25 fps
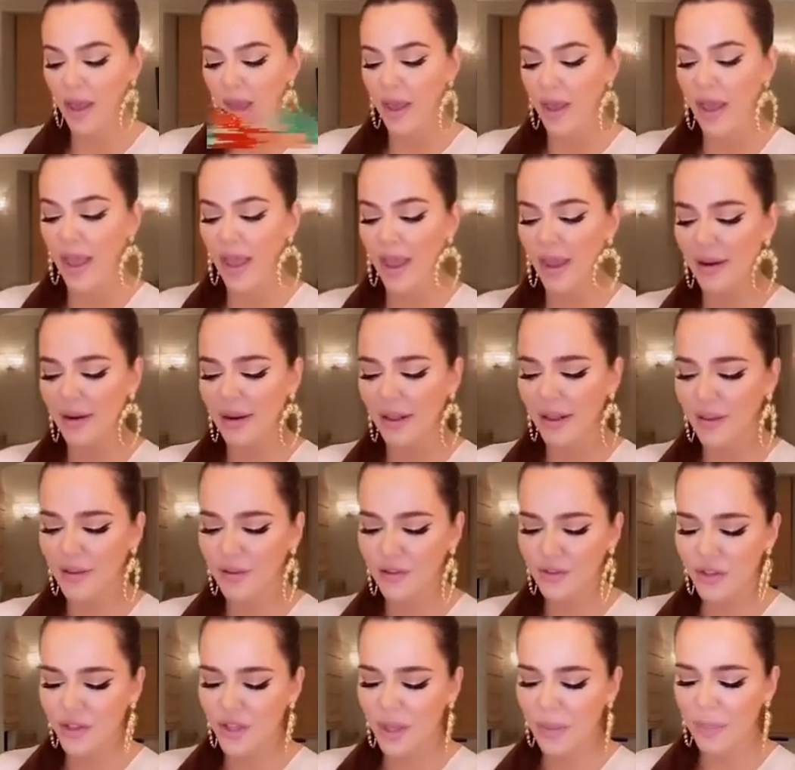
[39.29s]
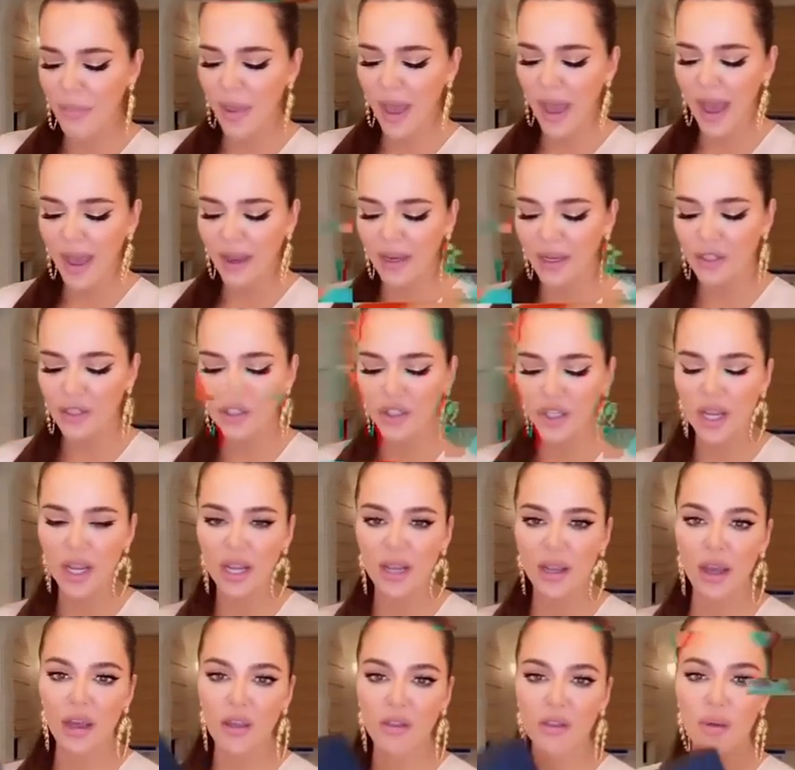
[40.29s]
And the packaging,
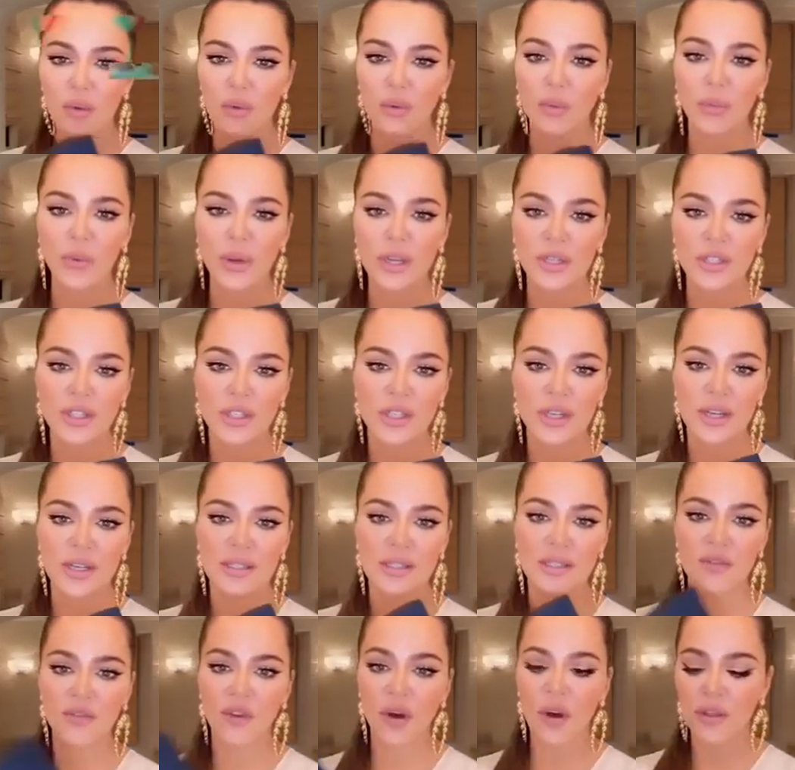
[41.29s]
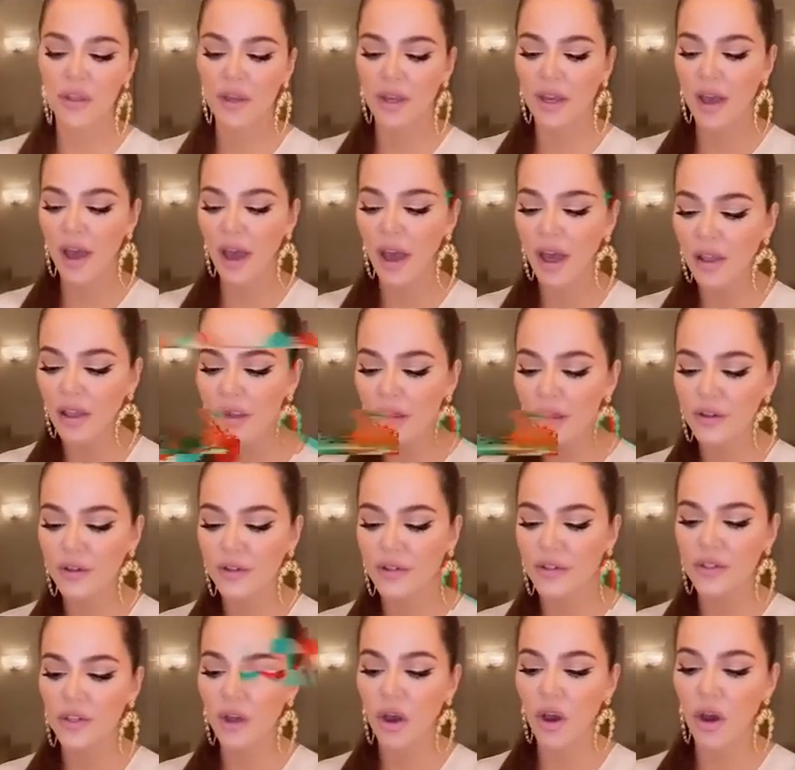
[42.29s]
the richness of all the colors
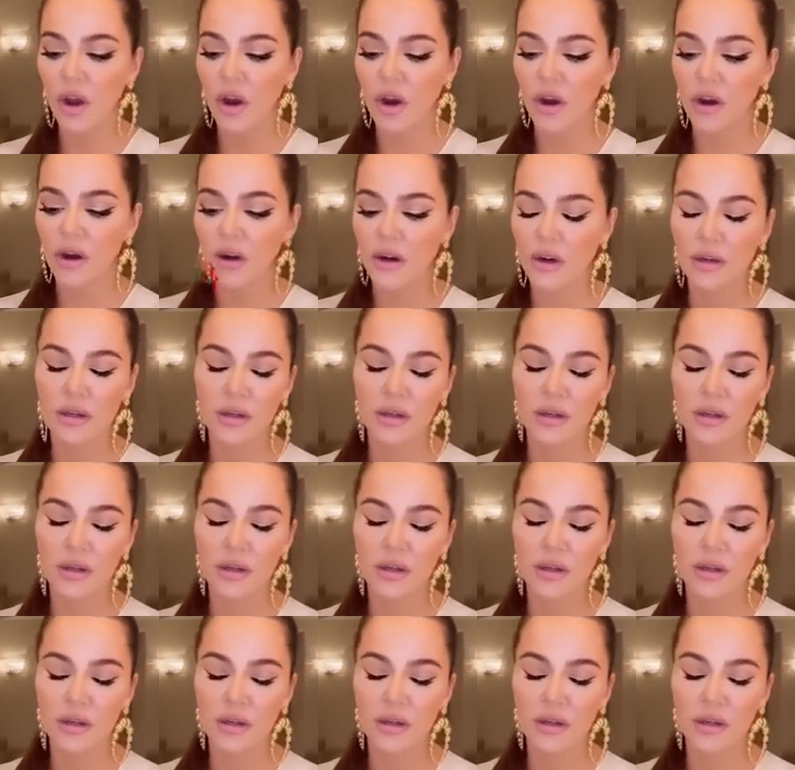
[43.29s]
are